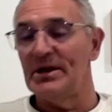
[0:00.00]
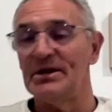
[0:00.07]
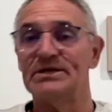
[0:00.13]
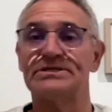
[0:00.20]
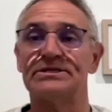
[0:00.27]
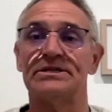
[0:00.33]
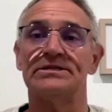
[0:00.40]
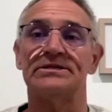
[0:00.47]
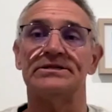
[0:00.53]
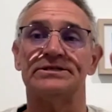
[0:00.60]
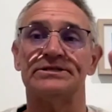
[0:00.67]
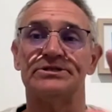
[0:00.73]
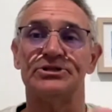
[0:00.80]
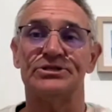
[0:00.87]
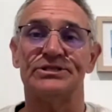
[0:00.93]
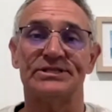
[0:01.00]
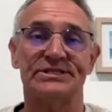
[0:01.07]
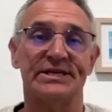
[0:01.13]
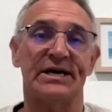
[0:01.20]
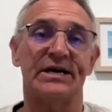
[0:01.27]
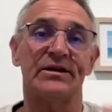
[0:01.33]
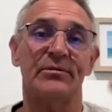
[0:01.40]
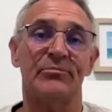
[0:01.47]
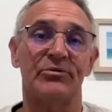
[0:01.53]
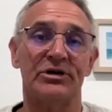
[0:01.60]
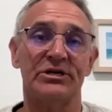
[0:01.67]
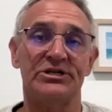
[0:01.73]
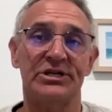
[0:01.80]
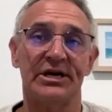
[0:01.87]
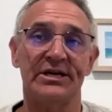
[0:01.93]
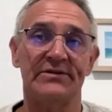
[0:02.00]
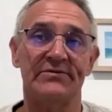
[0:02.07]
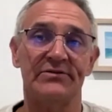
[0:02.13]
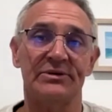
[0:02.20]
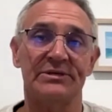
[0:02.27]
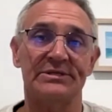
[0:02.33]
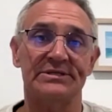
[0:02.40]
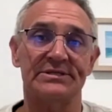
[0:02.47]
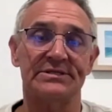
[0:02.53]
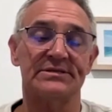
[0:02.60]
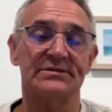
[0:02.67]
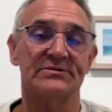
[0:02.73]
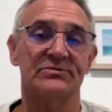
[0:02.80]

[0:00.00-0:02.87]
listen, this is just the start. Appreciate everyone's